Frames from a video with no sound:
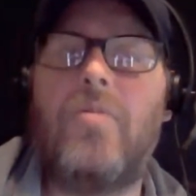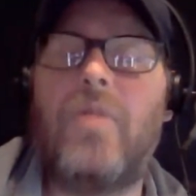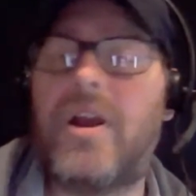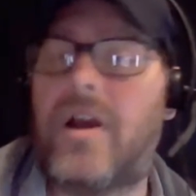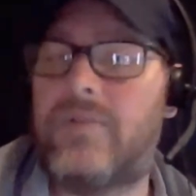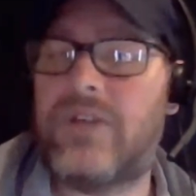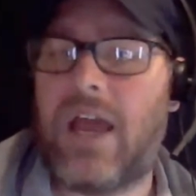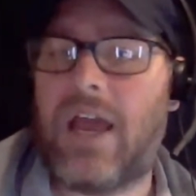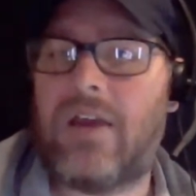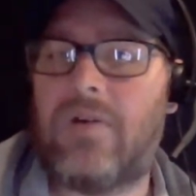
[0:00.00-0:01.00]
when it comes
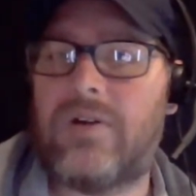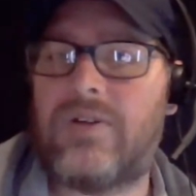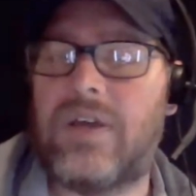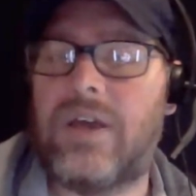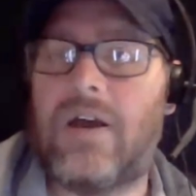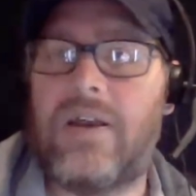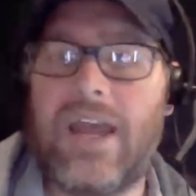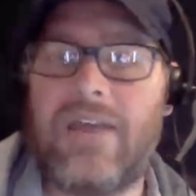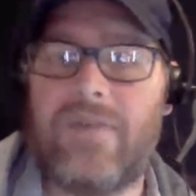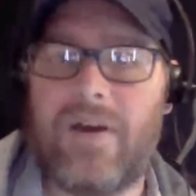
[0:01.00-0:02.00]
to accuracy,
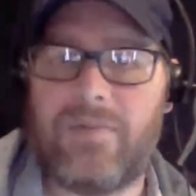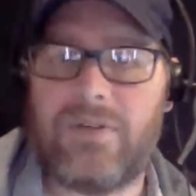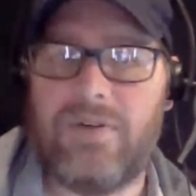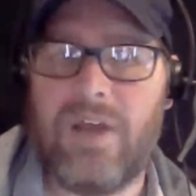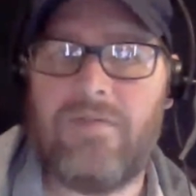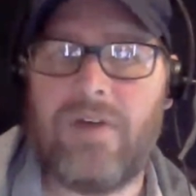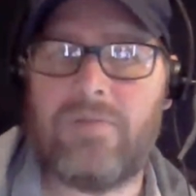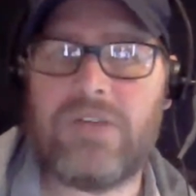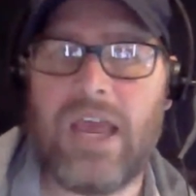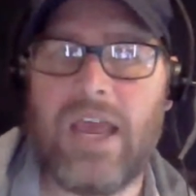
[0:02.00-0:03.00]
NAFEMS. So
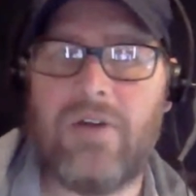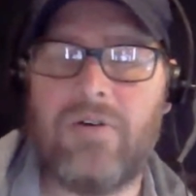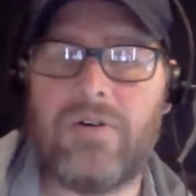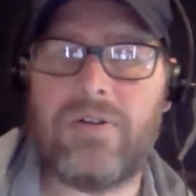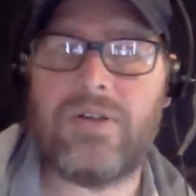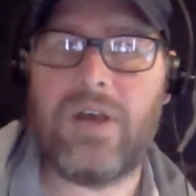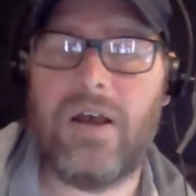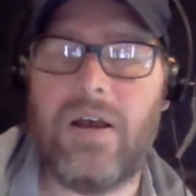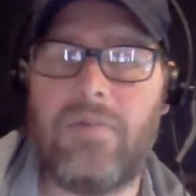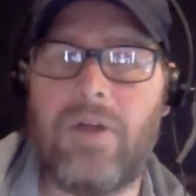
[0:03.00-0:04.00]
NAFEMS handles
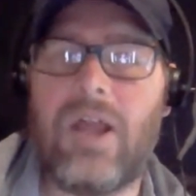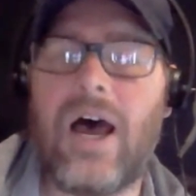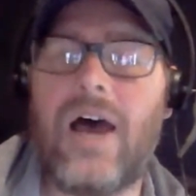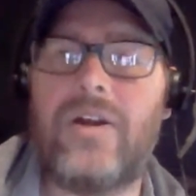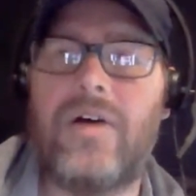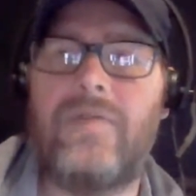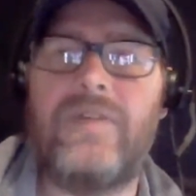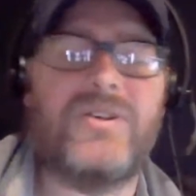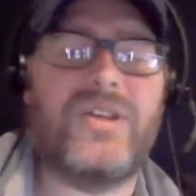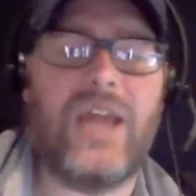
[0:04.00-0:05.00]
a lot
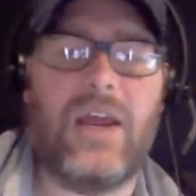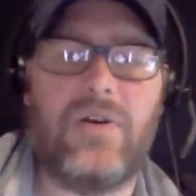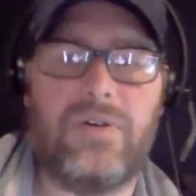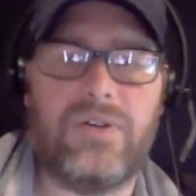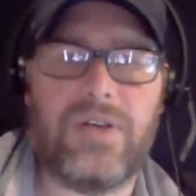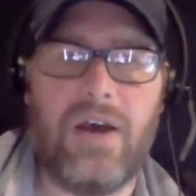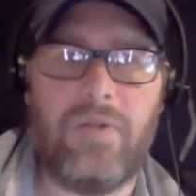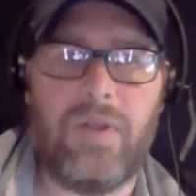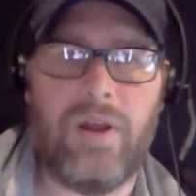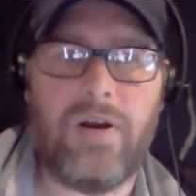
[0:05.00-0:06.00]
of the standards
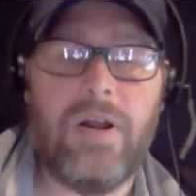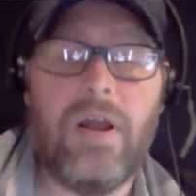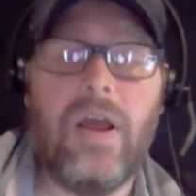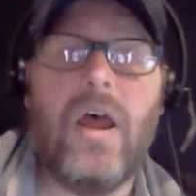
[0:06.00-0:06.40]
out there.